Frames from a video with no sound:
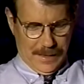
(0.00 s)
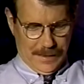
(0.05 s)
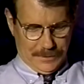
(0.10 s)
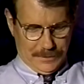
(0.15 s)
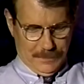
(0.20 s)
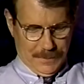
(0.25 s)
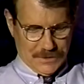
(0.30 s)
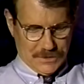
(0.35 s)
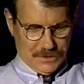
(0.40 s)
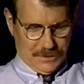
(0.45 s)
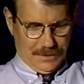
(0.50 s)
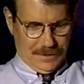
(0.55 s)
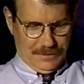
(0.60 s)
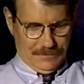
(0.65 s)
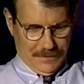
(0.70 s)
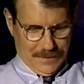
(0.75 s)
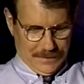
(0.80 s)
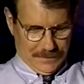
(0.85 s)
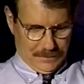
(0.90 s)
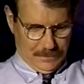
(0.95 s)
You mentioned an
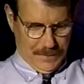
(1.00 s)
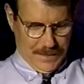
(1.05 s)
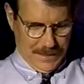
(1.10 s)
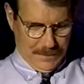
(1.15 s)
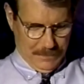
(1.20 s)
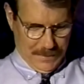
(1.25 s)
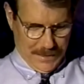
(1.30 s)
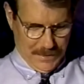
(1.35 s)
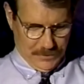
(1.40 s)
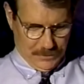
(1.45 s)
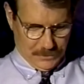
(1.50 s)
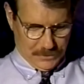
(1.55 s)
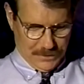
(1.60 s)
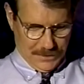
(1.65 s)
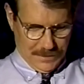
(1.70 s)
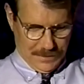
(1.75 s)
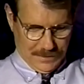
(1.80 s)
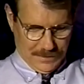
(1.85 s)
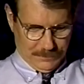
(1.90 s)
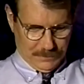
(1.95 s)
event in May
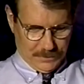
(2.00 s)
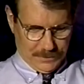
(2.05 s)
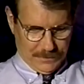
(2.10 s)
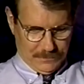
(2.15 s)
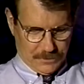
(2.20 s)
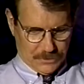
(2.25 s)
13th, I believe.